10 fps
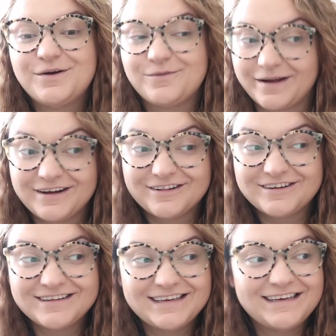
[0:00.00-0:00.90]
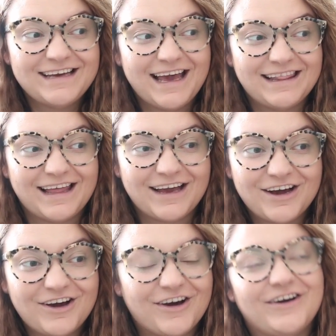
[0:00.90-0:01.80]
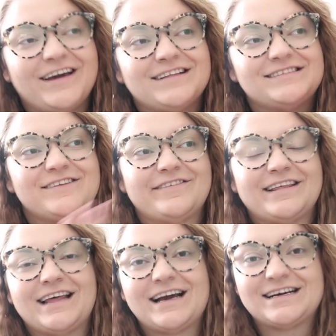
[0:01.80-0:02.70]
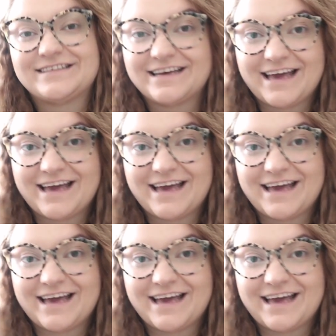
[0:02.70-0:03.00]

regularly and like cook and stuff like that because